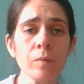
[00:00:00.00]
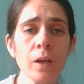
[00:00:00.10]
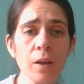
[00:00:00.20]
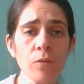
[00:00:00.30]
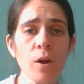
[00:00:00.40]

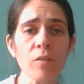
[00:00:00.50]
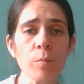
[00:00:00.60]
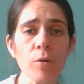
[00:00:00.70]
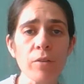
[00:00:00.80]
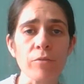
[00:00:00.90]
If you have a
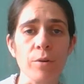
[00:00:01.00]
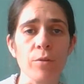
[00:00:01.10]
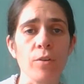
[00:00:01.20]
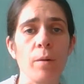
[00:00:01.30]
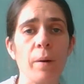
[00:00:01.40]

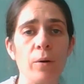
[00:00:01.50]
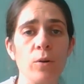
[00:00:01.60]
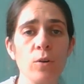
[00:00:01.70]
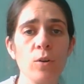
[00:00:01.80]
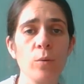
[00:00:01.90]
preference about who
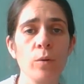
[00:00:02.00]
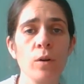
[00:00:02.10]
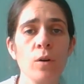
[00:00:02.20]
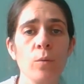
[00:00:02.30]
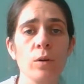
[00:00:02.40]
you
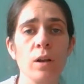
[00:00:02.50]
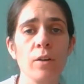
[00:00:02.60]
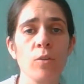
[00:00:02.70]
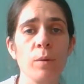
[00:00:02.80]
would like to be